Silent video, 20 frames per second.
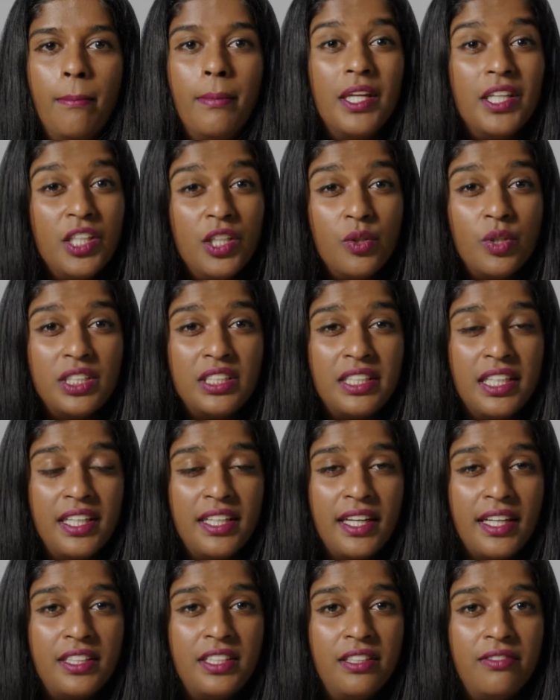Many
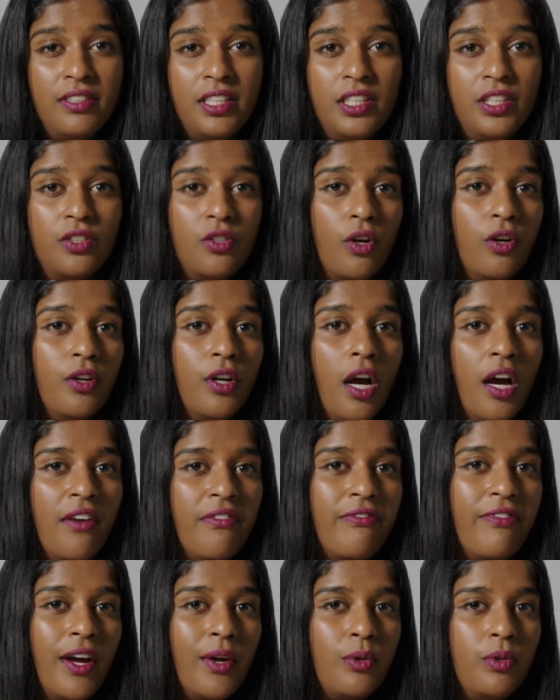USAID activities are
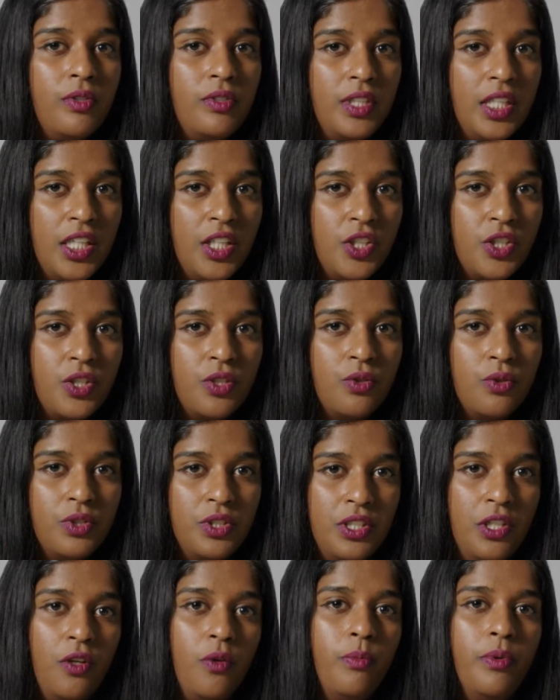not foundational
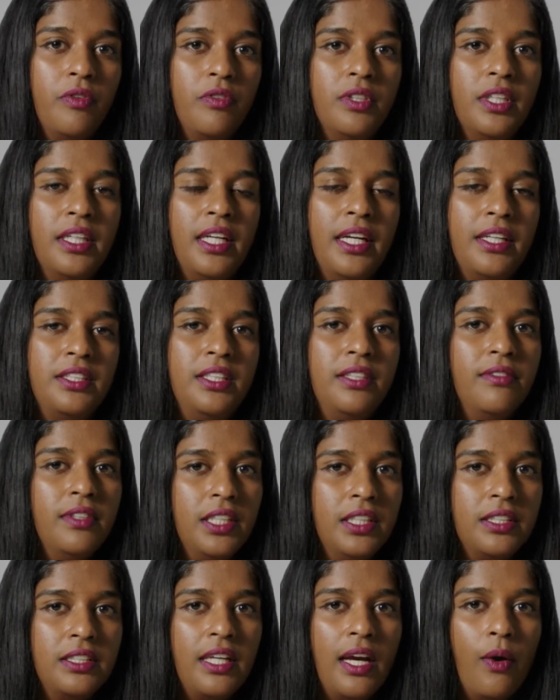skill building
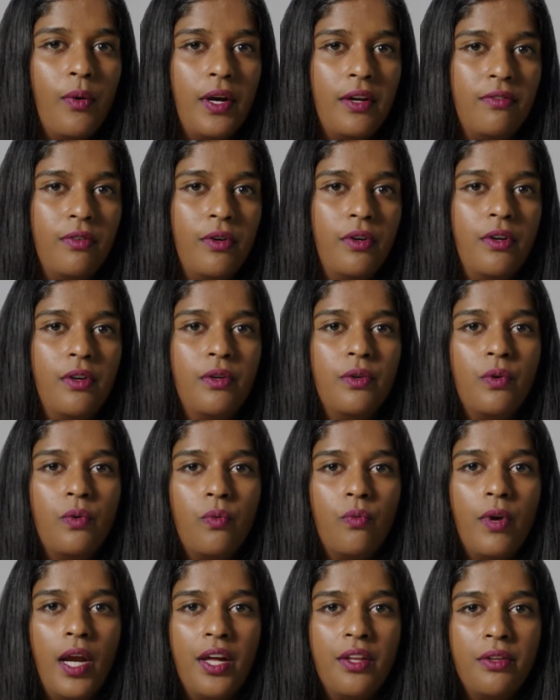activities, however.
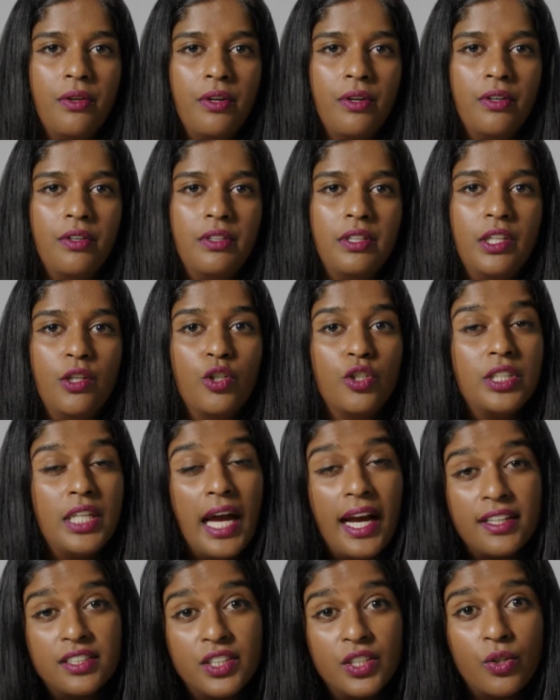Rather, they're
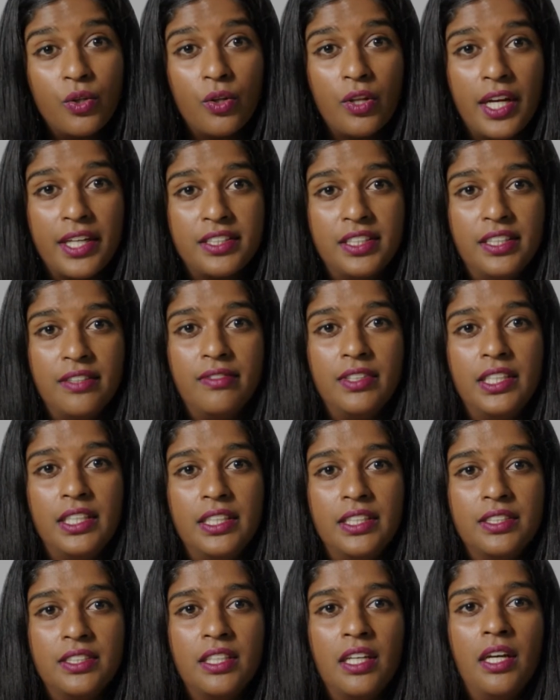tactical
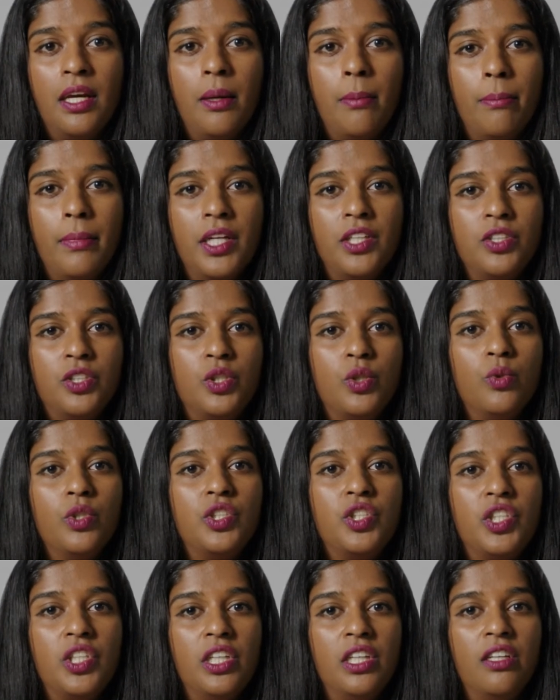activities meant to
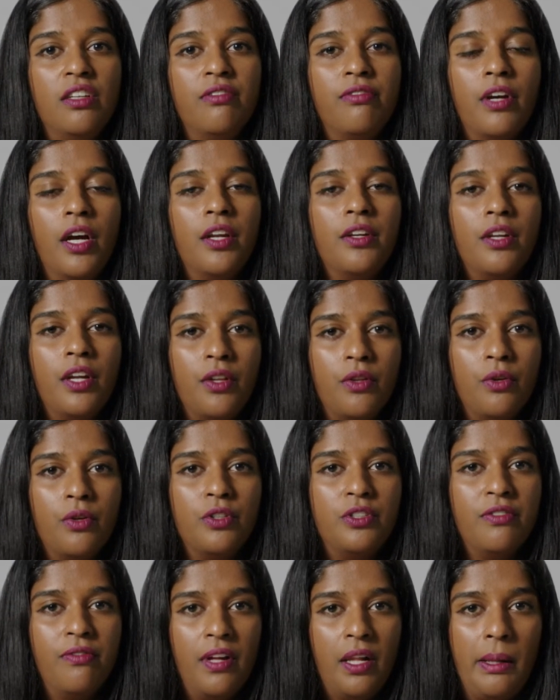achieve another
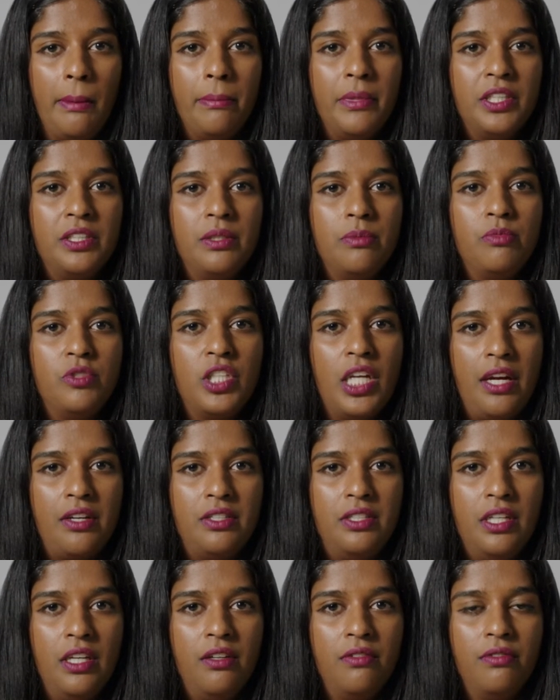development
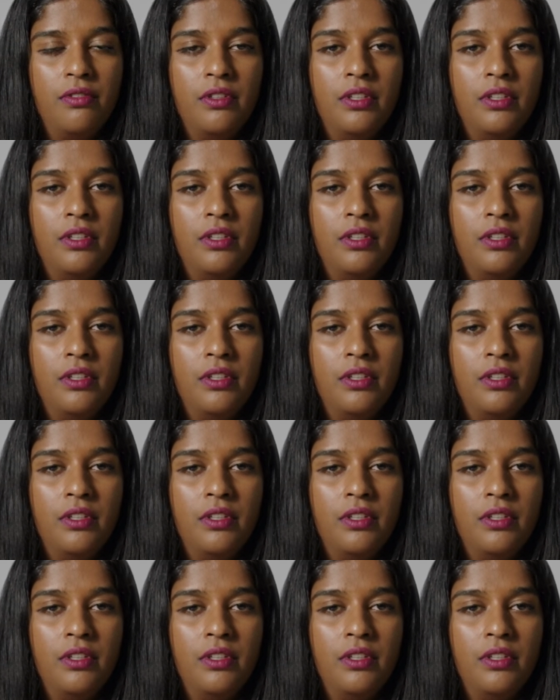objective.